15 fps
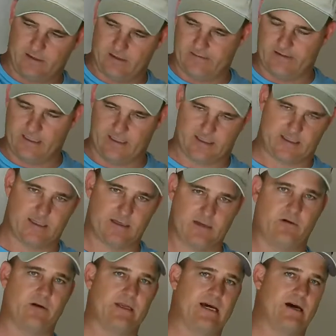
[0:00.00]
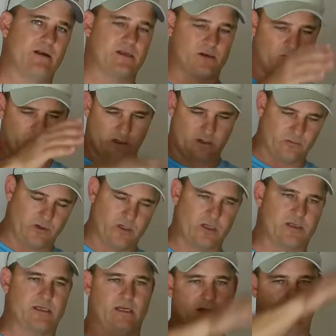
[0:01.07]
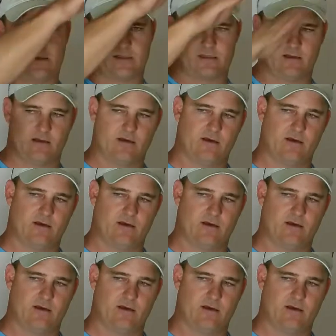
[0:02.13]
this going down, so water would just sit. It's